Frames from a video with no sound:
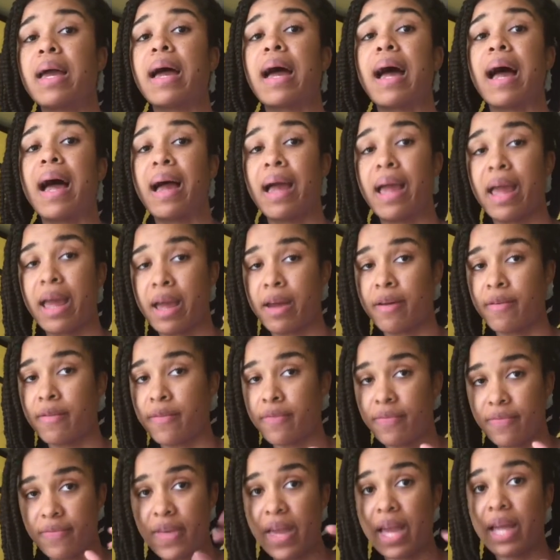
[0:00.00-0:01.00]
I have
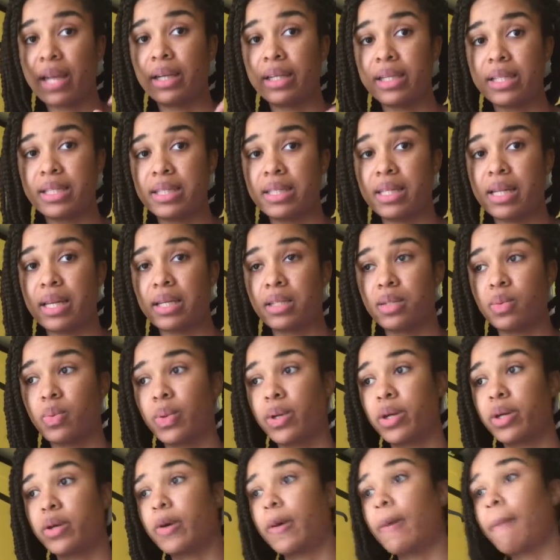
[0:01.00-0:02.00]
that listed as
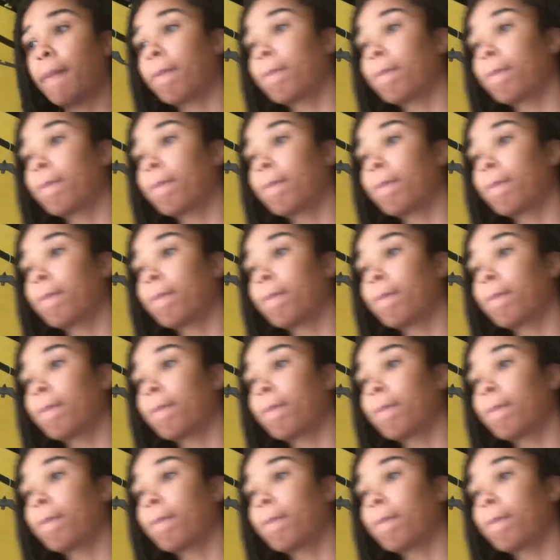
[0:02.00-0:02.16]
well.